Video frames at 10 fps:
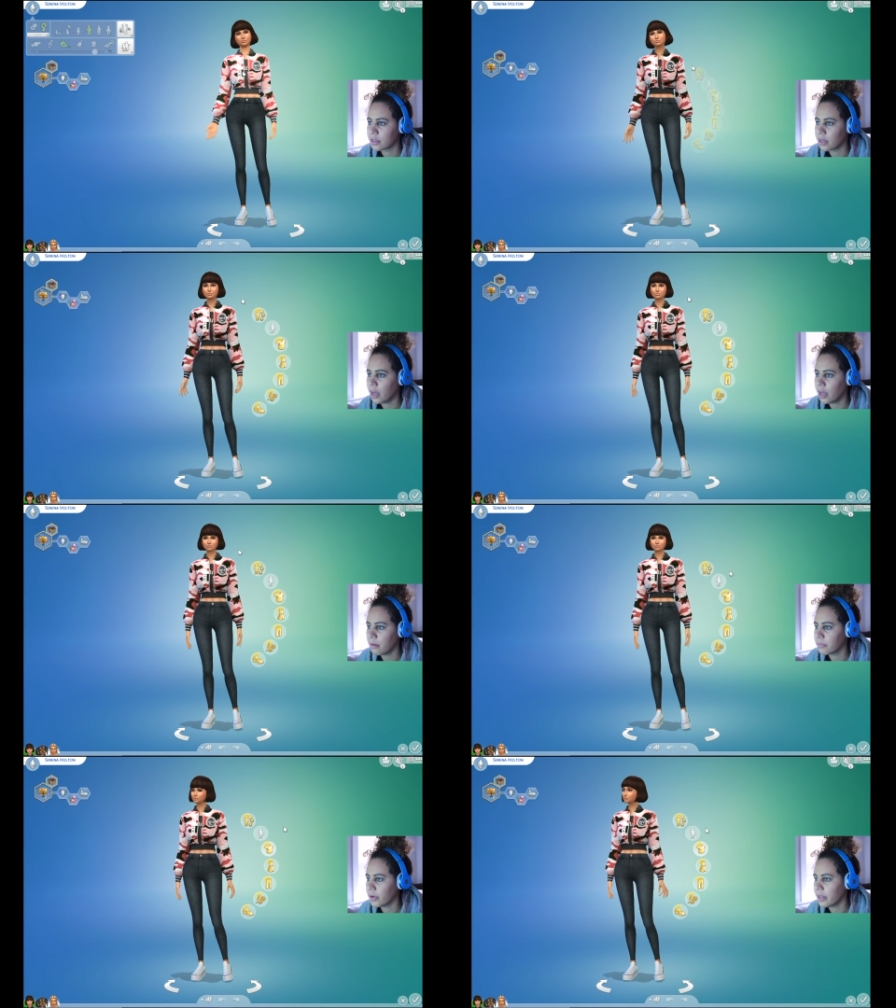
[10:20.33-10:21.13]

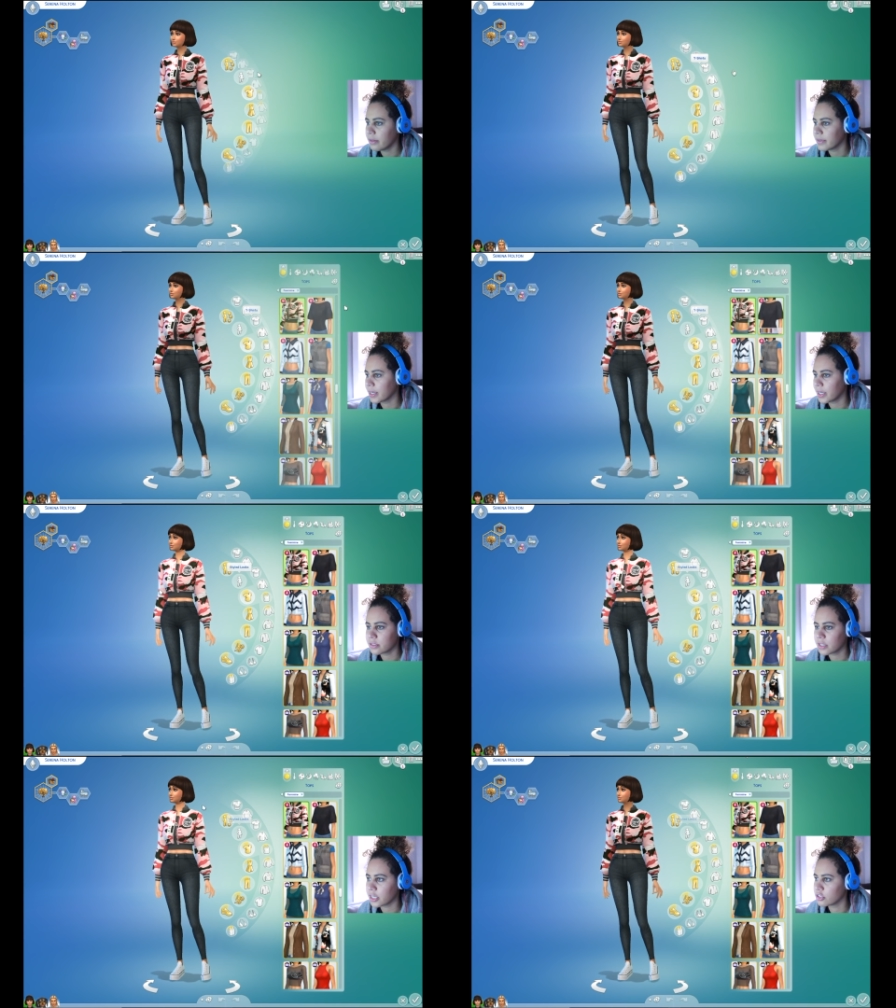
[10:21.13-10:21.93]
Um, well, I
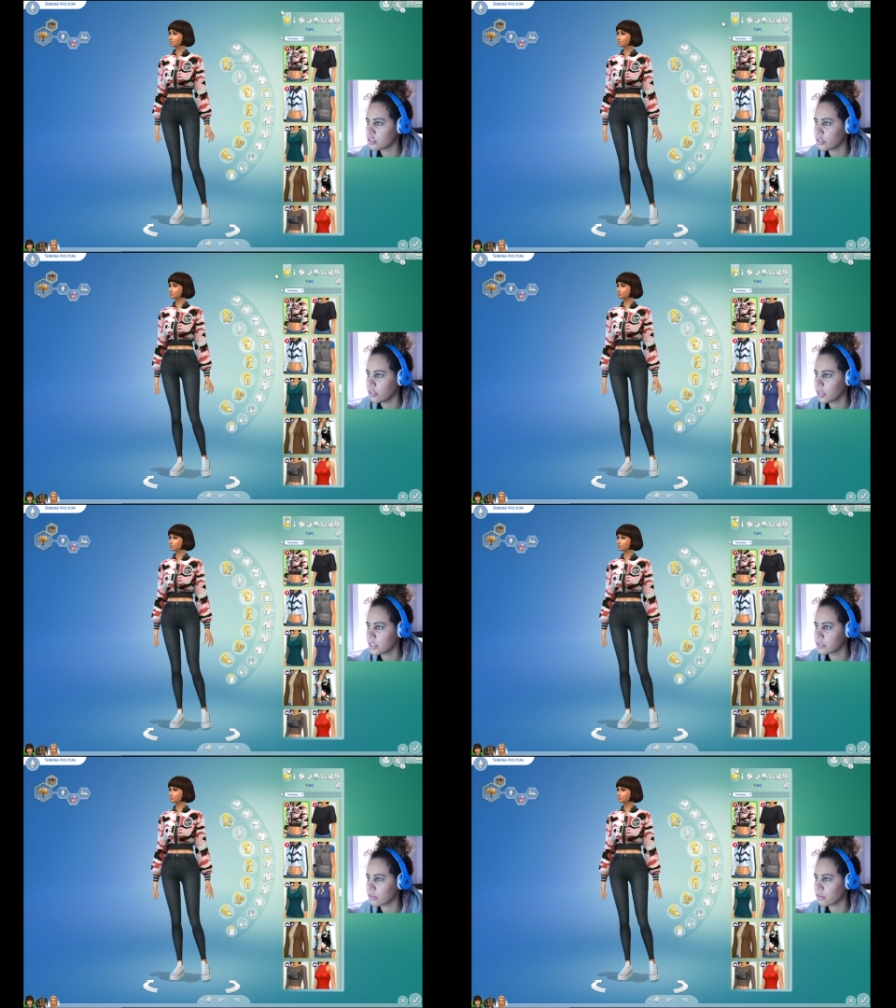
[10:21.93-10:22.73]
guess I can show you
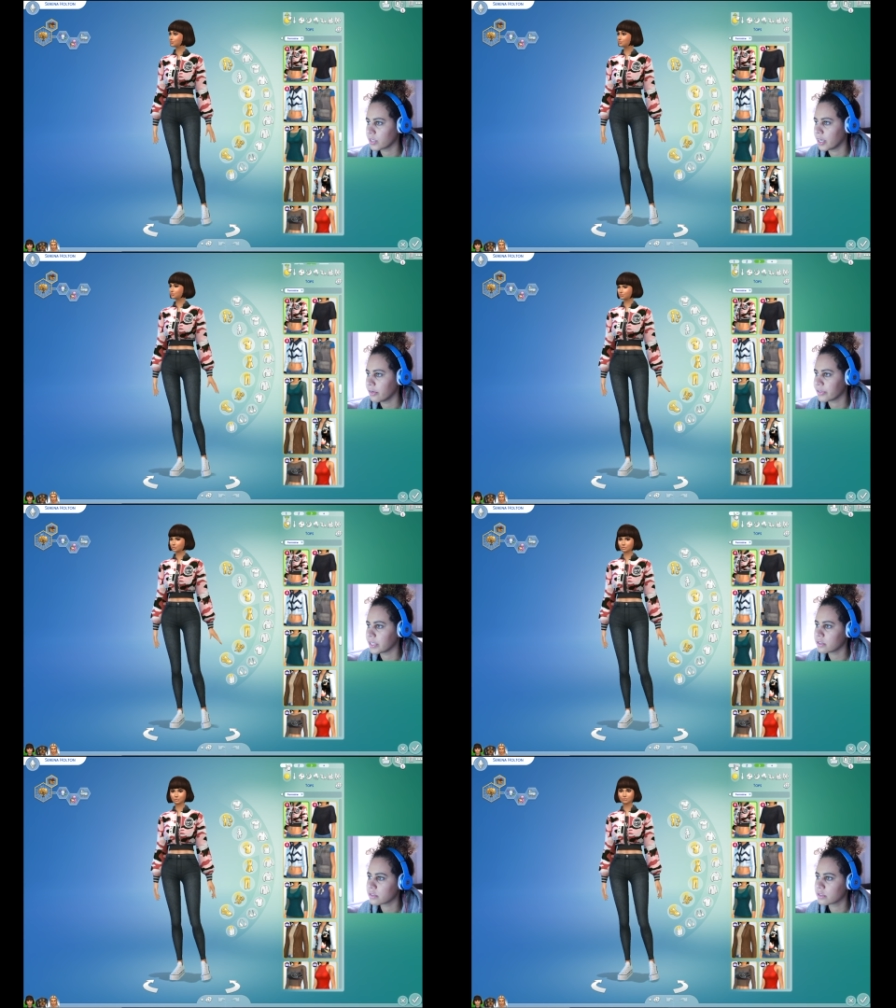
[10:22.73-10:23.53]
guys her three
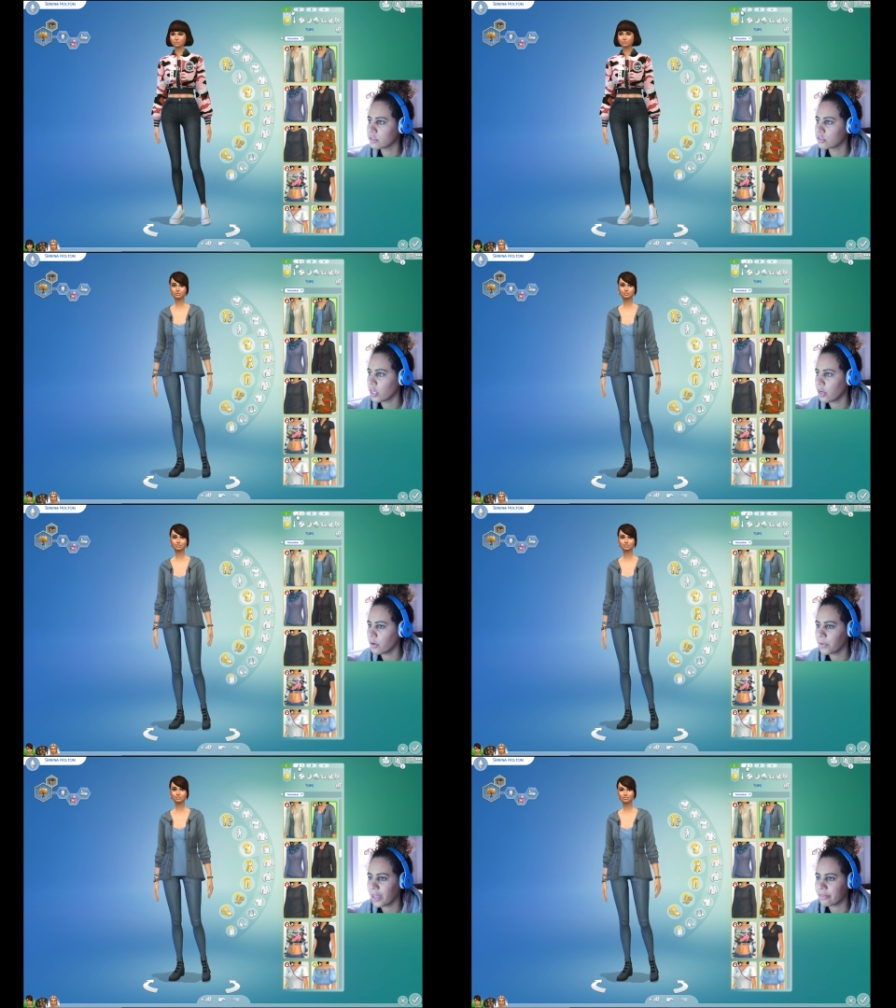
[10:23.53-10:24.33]
outfits.
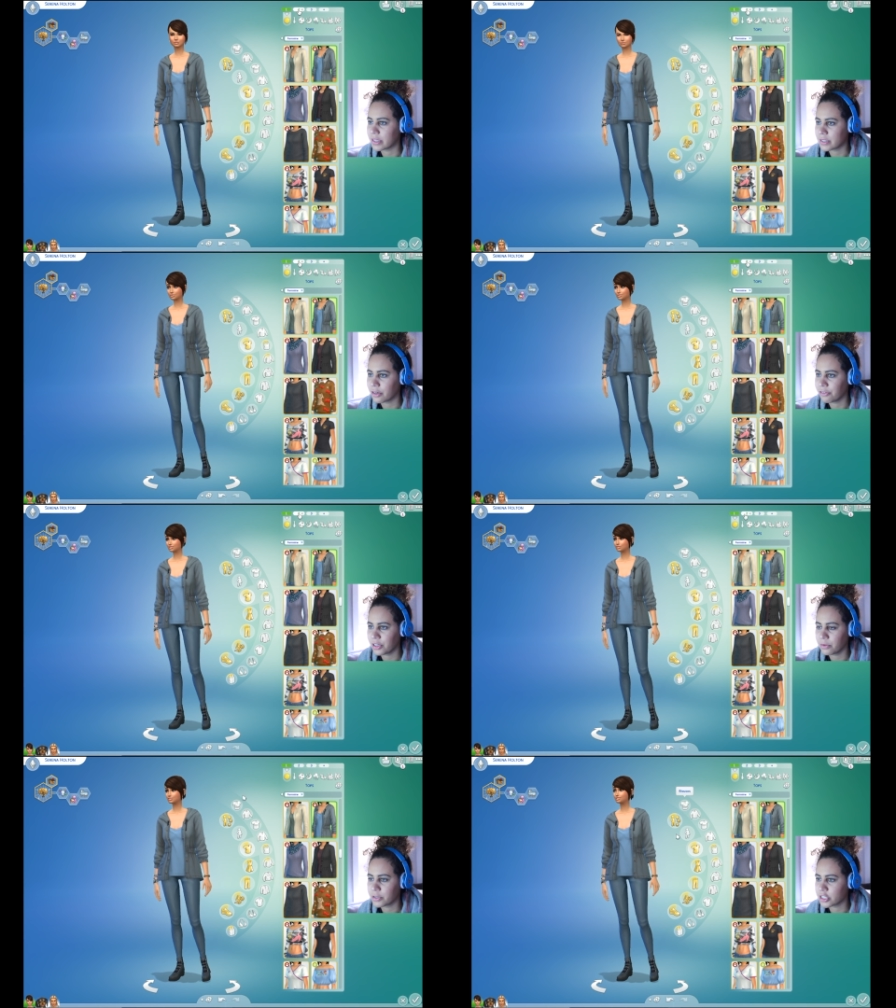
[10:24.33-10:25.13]
So, we have this
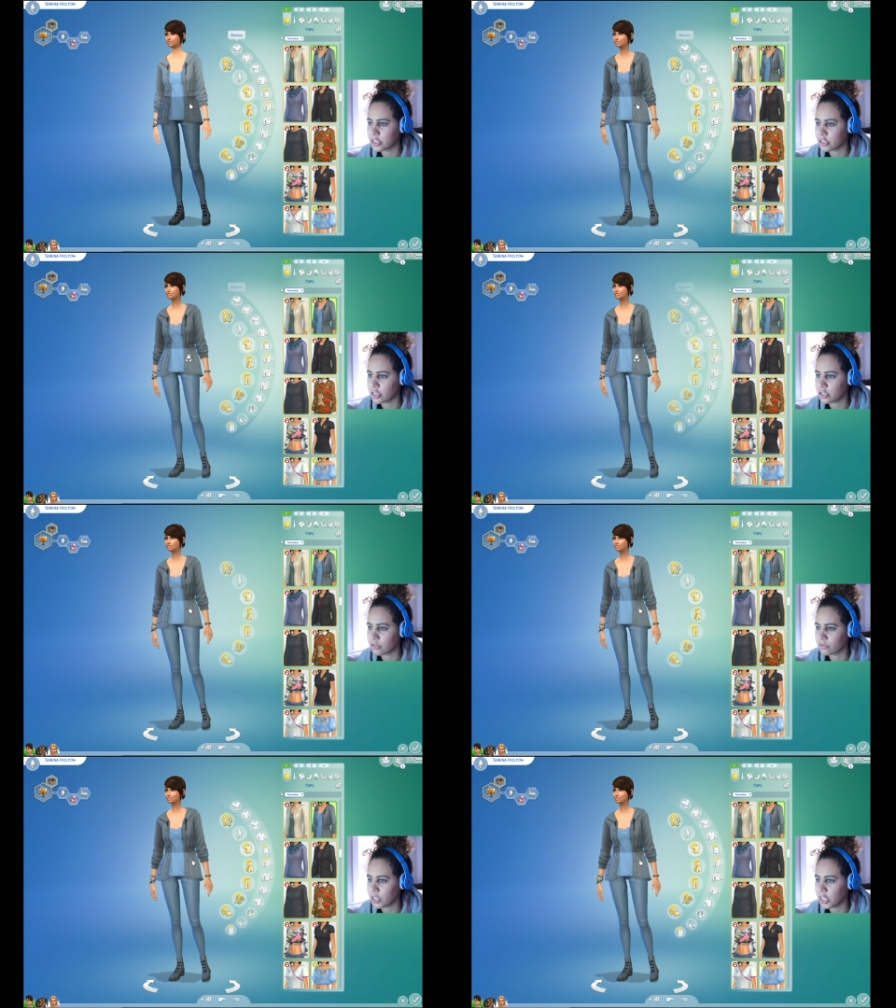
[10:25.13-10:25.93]
outfit, which is
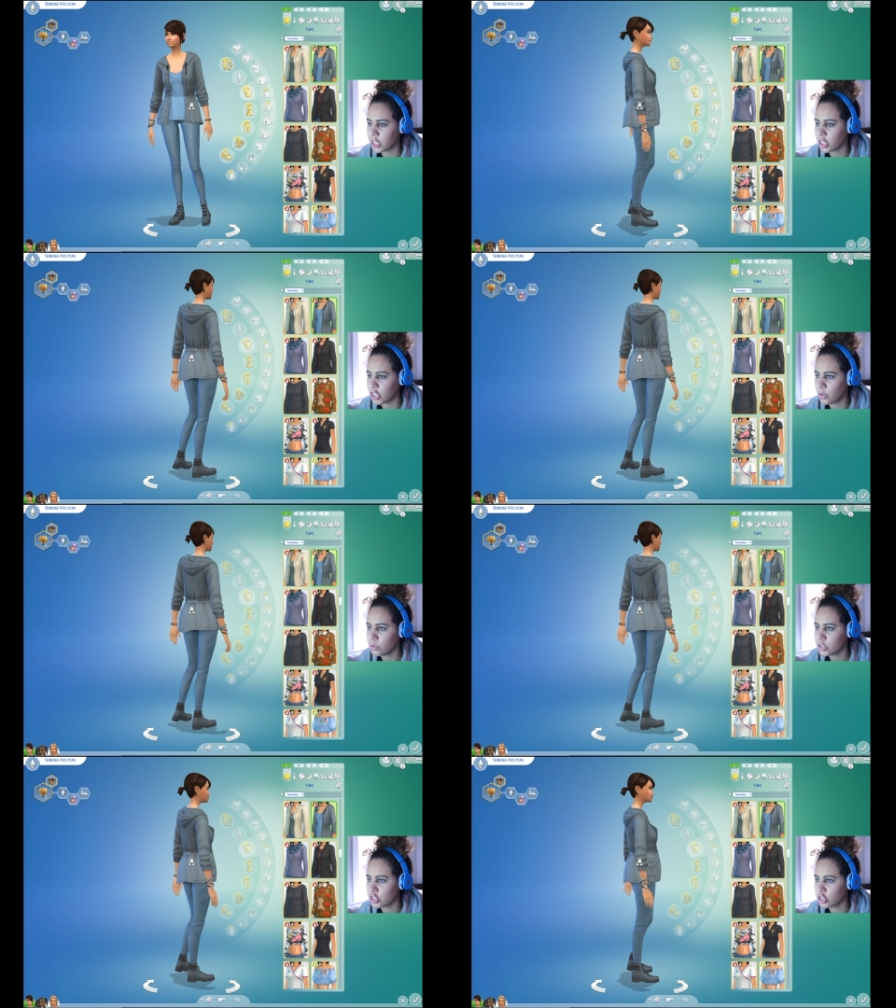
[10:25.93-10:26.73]
just really
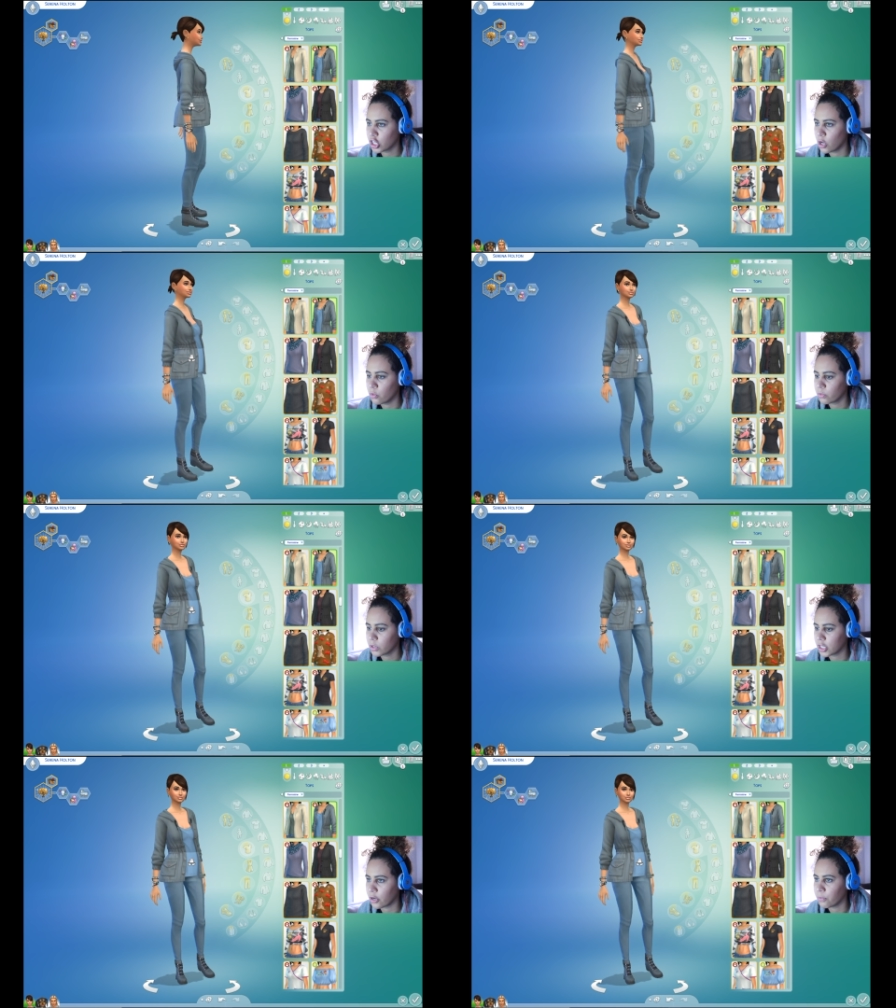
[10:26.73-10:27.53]
cute, cute,
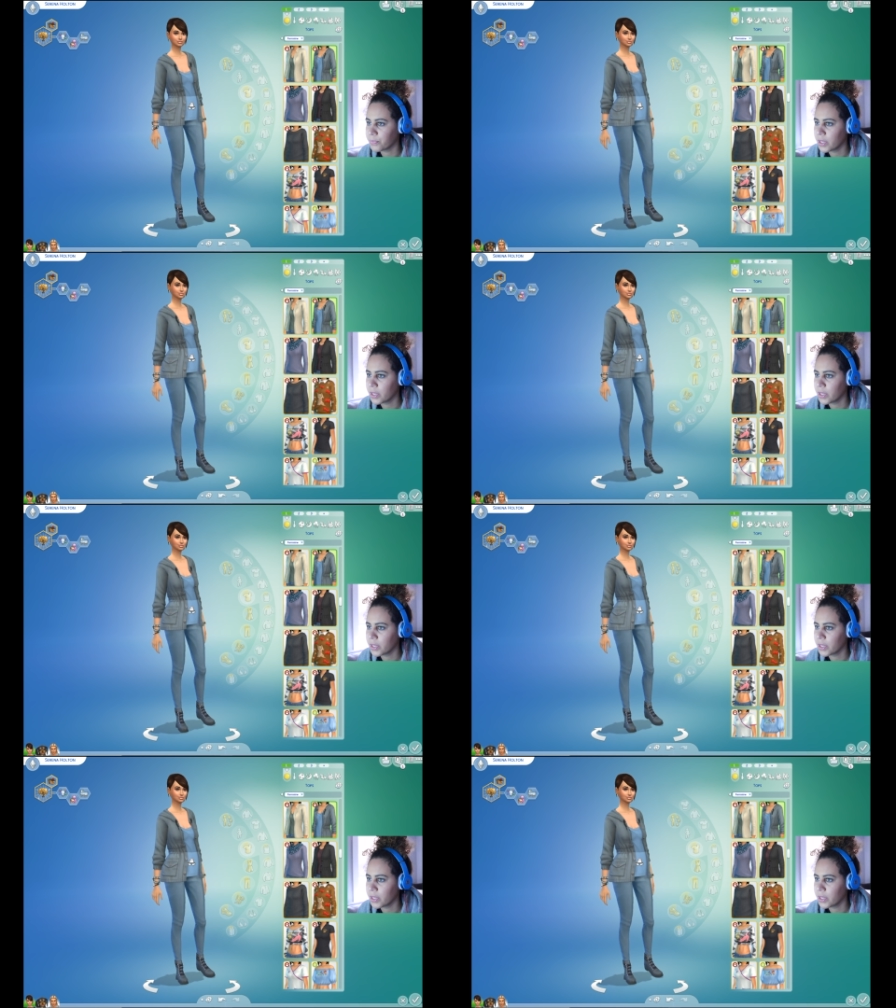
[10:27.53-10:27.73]
cute.